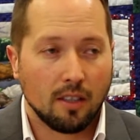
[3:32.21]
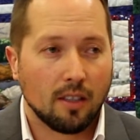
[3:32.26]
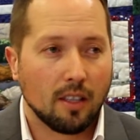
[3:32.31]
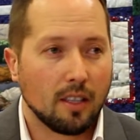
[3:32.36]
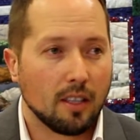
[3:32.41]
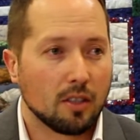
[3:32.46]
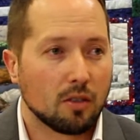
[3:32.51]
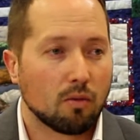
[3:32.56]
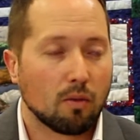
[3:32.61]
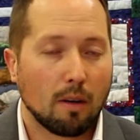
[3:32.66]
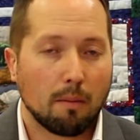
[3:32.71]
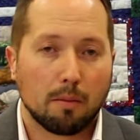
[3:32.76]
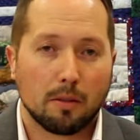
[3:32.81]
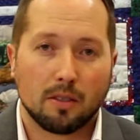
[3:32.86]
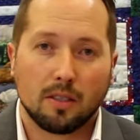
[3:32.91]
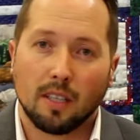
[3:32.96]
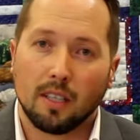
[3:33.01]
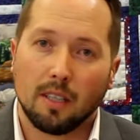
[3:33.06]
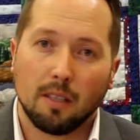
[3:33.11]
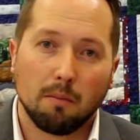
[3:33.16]
that is
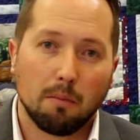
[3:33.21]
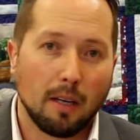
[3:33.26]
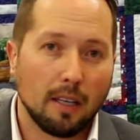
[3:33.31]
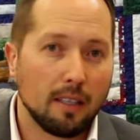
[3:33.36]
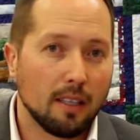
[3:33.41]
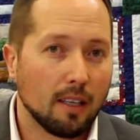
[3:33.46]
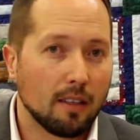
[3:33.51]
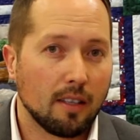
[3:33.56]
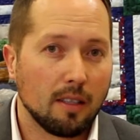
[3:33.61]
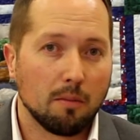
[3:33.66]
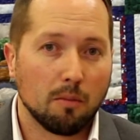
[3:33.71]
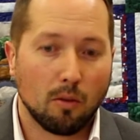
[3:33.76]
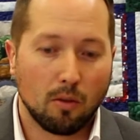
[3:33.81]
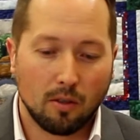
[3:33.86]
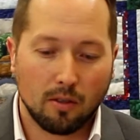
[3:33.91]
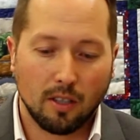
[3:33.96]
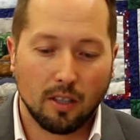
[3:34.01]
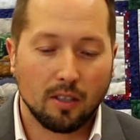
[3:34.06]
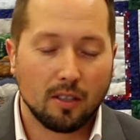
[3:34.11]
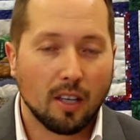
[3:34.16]
represented by nothing
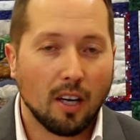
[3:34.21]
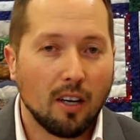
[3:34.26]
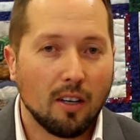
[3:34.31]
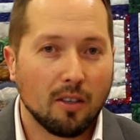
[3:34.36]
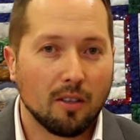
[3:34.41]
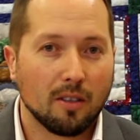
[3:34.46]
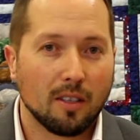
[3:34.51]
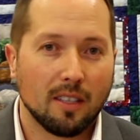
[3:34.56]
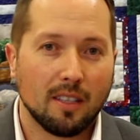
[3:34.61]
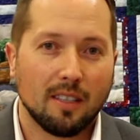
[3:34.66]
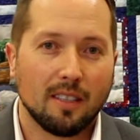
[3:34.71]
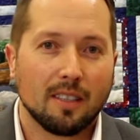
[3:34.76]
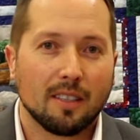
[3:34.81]
more than code